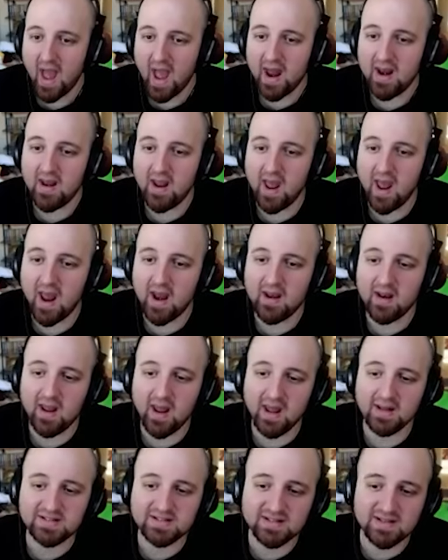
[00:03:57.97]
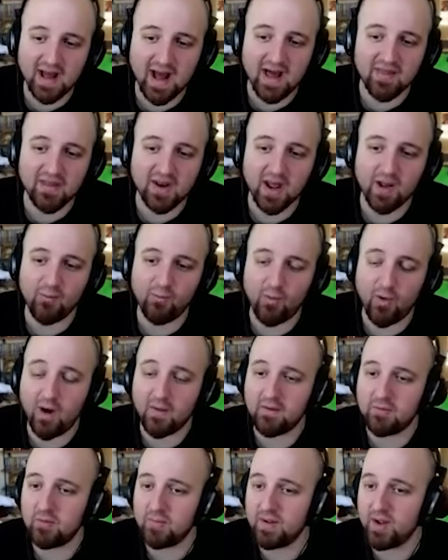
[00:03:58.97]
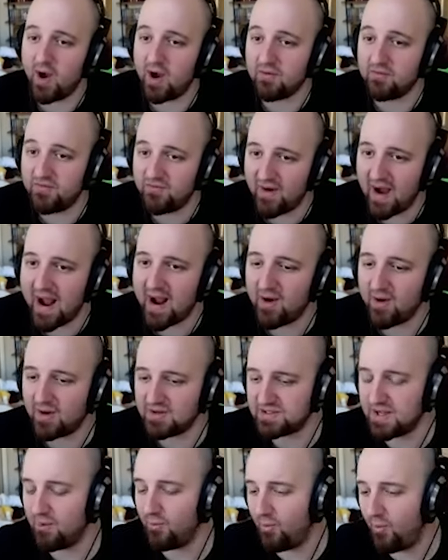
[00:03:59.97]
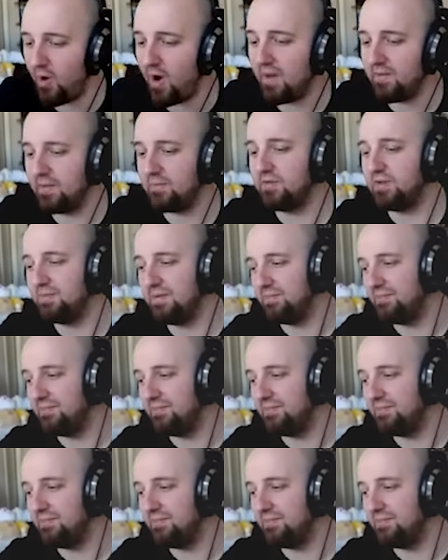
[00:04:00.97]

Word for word: And and it's not that I want them to be on fire because I want them to be